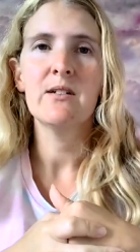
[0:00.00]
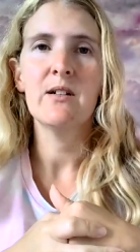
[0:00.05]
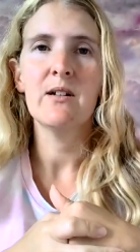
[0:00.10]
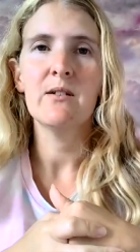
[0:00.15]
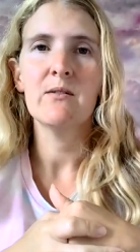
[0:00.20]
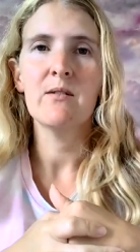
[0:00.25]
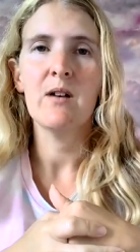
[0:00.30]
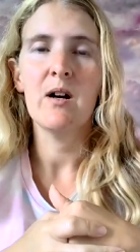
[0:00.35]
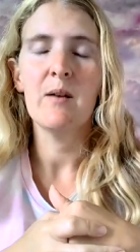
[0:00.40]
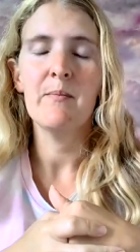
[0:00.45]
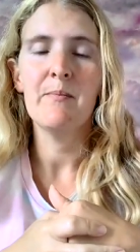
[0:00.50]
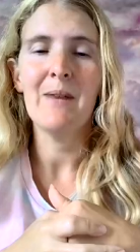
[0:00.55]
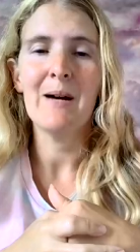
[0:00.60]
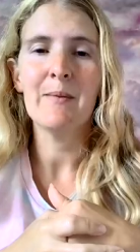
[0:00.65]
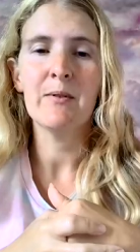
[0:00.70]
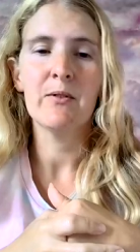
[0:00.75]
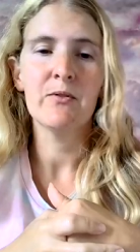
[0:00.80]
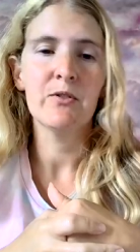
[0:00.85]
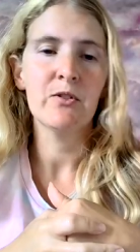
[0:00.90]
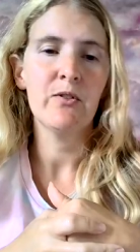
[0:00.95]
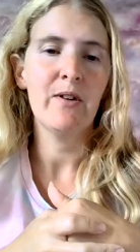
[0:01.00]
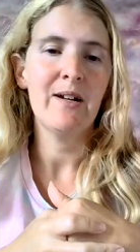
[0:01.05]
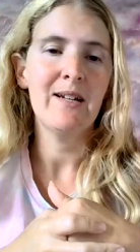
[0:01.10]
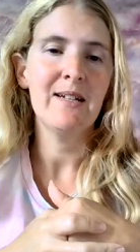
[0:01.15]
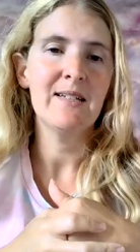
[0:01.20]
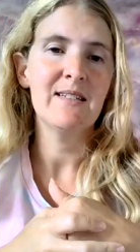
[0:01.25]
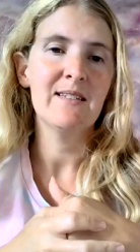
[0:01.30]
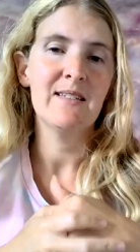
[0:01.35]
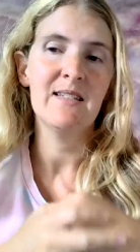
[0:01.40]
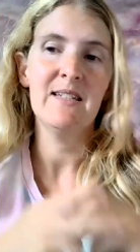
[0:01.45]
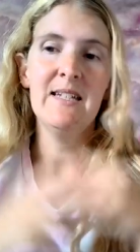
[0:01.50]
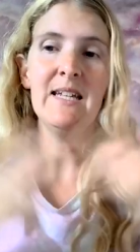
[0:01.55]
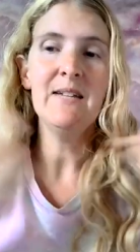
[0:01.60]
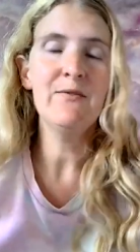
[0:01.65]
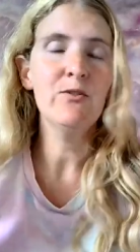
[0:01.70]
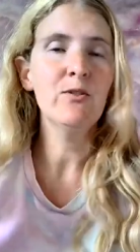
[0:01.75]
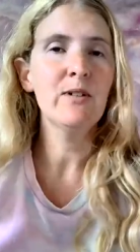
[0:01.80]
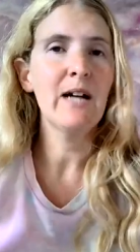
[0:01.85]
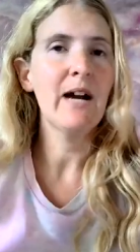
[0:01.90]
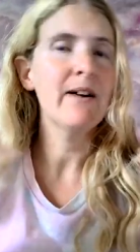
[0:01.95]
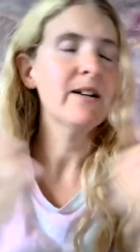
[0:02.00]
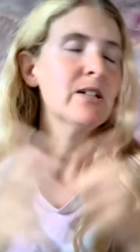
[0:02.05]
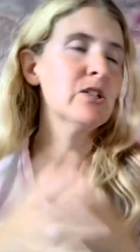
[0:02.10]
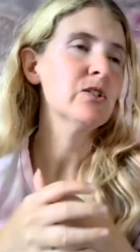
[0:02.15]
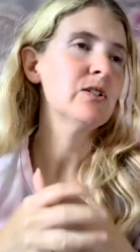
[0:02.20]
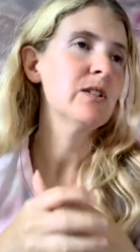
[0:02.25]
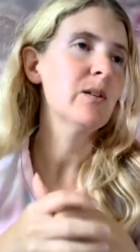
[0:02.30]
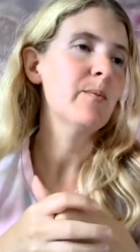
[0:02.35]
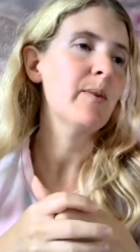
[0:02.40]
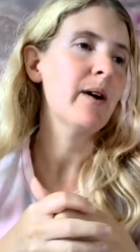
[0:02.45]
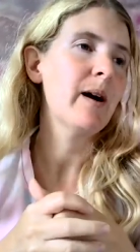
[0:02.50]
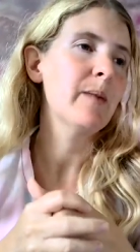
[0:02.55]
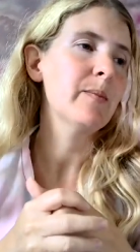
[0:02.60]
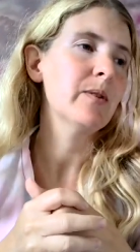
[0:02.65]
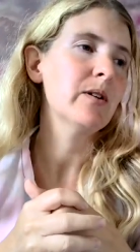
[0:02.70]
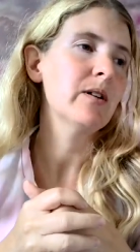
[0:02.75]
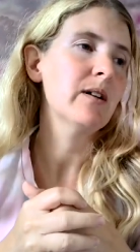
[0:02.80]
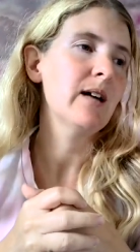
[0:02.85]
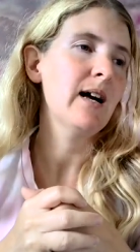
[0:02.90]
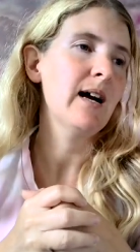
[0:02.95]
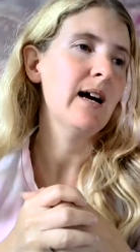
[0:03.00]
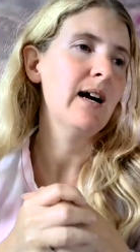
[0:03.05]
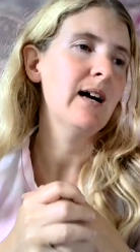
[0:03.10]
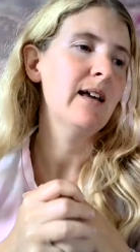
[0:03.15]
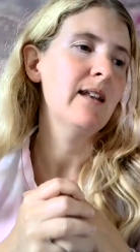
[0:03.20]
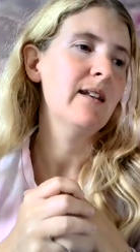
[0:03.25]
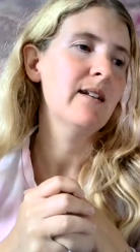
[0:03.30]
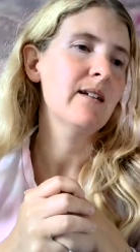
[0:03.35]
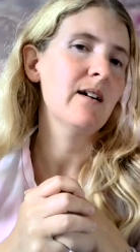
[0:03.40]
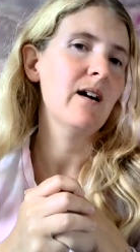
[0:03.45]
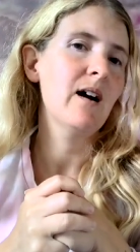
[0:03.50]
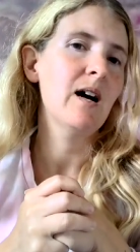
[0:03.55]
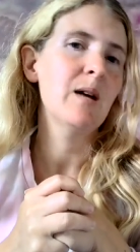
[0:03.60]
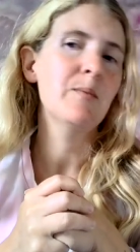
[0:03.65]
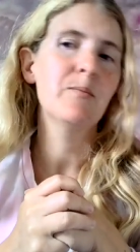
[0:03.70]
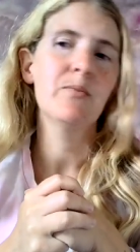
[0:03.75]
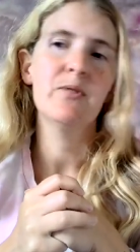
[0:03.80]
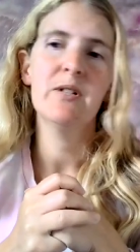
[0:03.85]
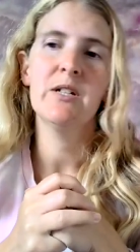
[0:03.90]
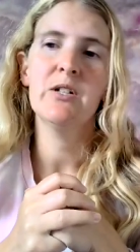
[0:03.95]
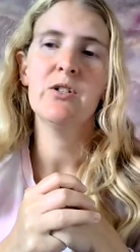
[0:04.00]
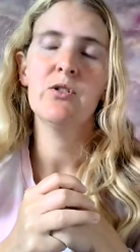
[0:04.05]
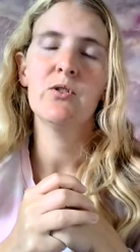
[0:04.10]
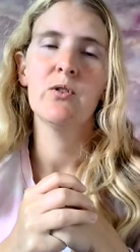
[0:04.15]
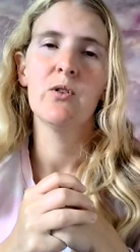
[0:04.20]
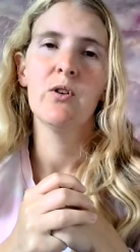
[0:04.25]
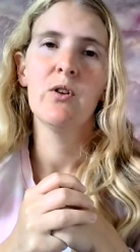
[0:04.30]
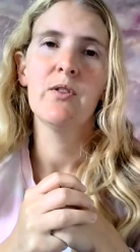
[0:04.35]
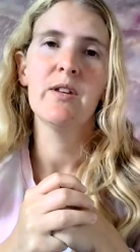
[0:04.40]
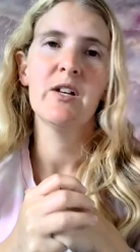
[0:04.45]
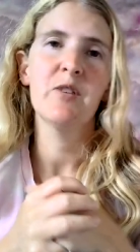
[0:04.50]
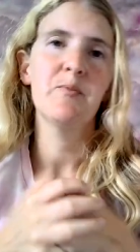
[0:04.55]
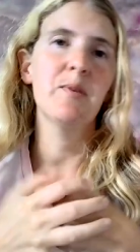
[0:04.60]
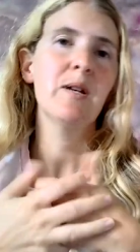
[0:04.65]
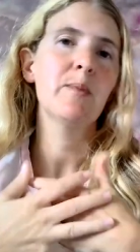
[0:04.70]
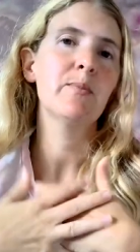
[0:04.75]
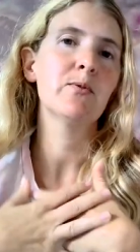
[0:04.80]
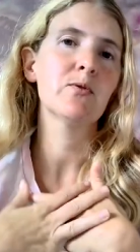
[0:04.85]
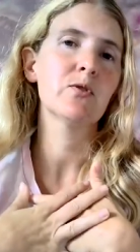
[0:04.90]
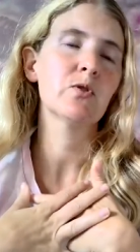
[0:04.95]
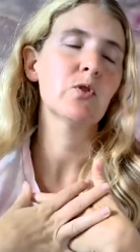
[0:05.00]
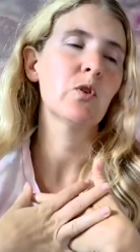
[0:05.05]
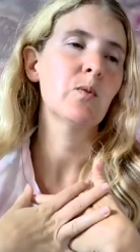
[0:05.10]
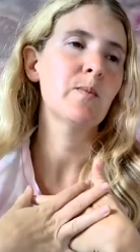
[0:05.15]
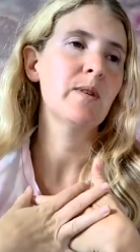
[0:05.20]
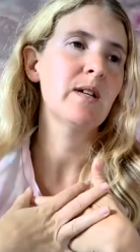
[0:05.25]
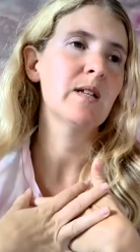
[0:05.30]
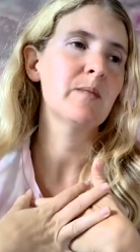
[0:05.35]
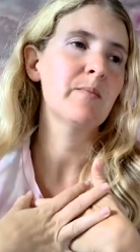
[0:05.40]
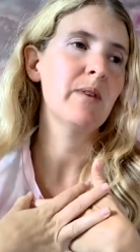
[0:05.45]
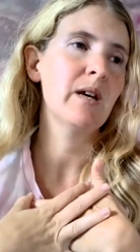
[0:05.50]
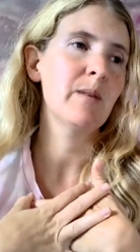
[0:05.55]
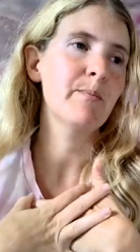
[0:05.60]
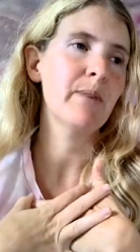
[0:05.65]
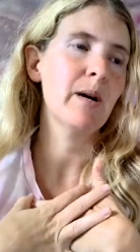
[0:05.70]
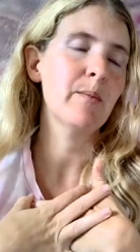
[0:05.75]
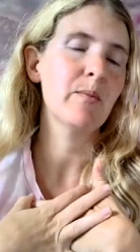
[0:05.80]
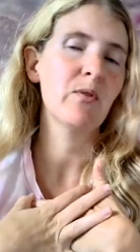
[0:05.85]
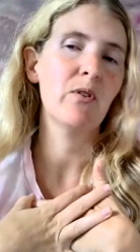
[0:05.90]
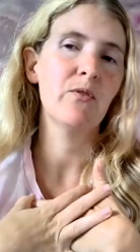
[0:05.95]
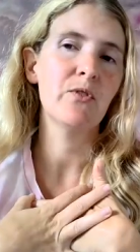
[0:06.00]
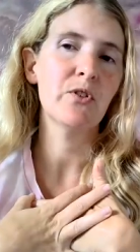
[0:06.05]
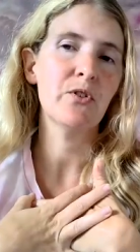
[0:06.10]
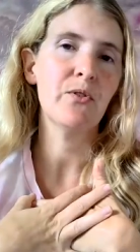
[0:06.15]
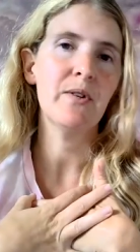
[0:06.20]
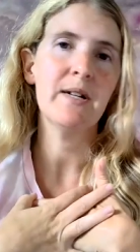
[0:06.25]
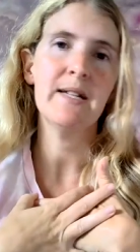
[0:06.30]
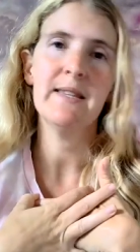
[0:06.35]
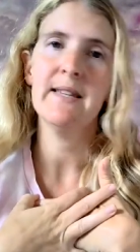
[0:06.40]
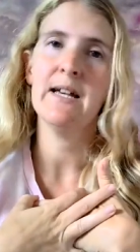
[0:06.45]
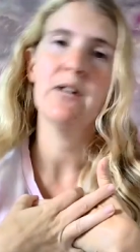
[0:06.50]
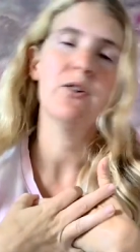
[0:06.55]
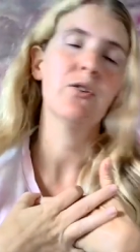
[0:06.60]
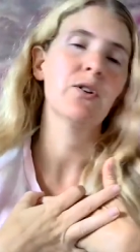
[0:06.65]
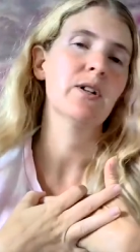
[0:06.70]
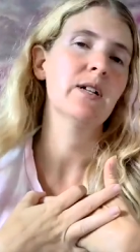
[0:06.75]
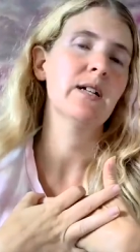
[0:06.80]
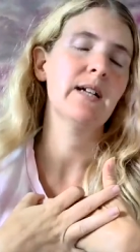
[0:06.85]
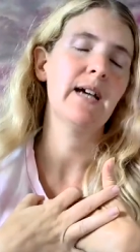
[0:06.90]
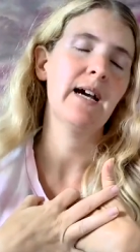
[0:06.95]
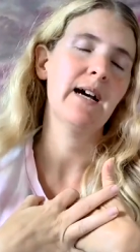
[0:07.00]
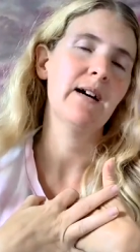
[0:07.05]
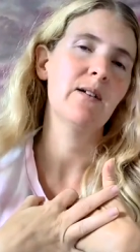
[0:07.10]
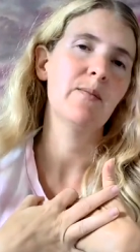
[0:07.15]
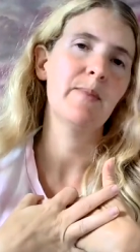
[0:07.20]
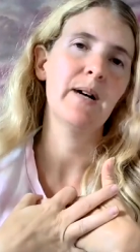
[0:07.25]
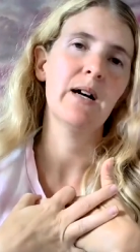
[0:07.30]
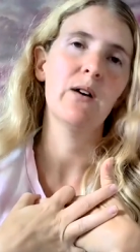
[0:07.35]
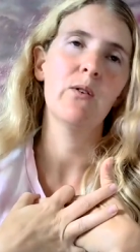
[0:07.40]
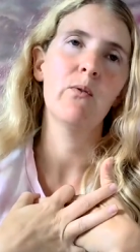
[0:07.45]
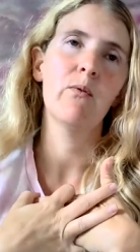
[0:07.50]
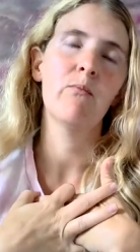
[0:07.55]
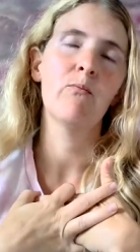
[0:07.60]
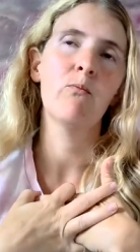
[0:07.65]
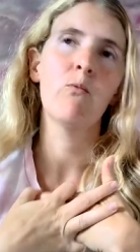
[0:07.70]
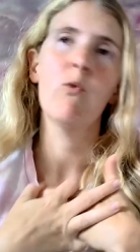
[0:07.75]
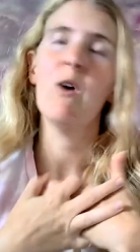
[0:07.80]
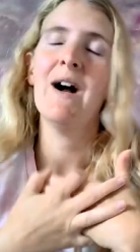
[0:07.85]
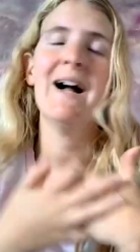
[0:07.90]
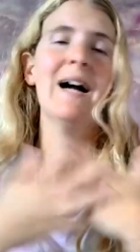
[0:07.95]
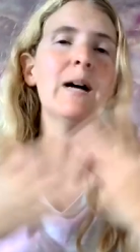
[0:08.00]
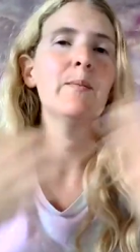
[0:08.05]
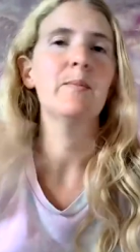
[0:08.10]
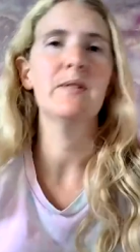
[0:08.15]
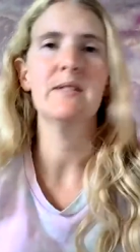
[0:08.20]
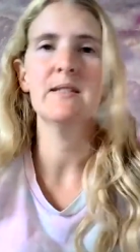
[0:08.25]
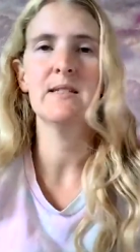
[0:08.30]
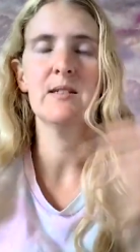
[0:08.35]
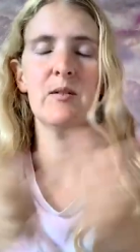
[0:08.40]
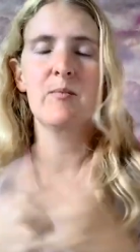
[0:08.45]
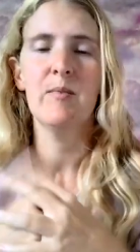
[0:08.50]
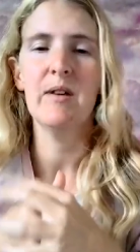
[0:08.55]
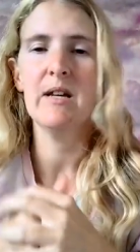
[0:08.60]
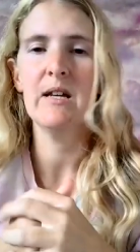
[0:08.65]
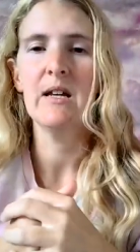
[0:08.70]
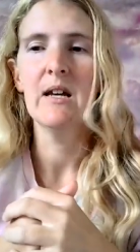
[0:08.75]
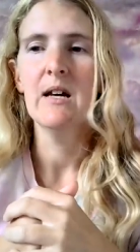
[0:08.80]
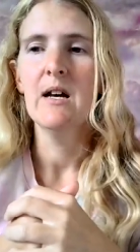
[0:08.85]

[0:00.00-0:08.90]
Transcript: You know, uh, Babylon the Great is an evil character in the Bible, and I'm pretty sure that if people saw me as being Babylon the Great, they're not going to care about what happens to me.